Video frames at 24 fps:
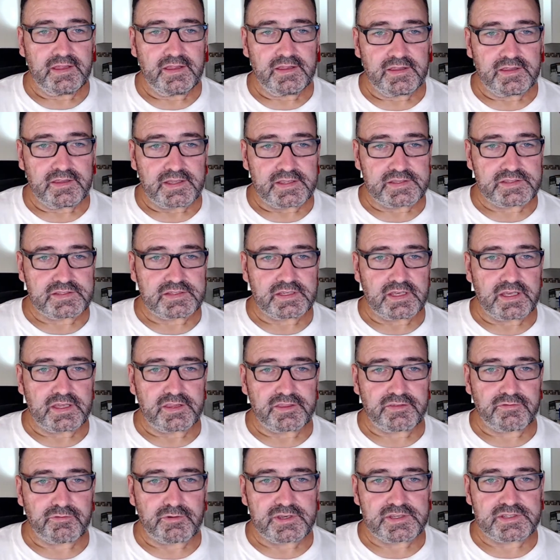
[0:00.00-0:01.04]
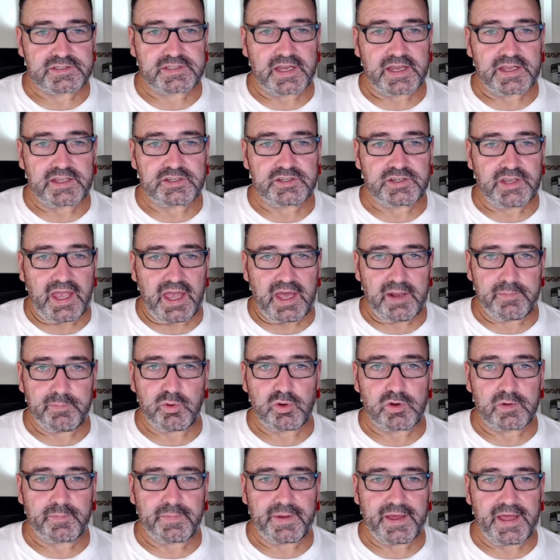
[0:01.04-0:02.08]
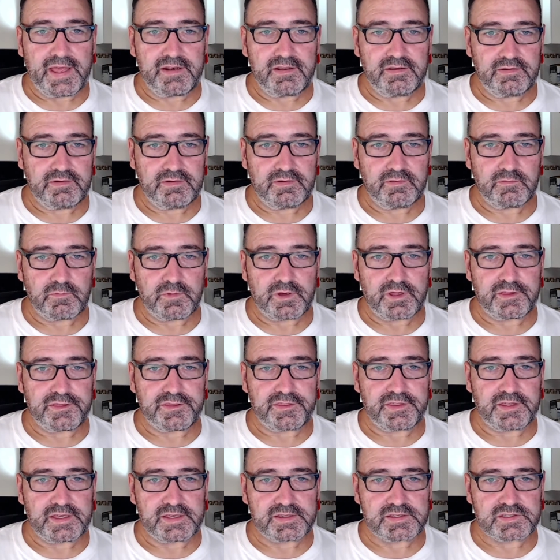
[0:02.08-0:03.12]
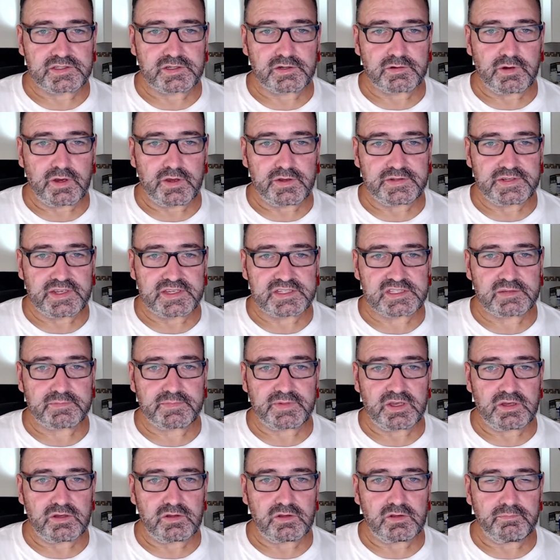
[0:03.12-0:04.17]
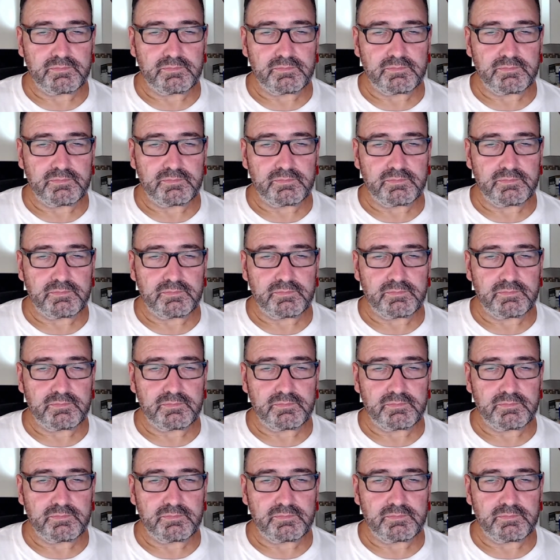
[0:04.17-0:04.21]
It's a 3-stage output pad with 0 decibel,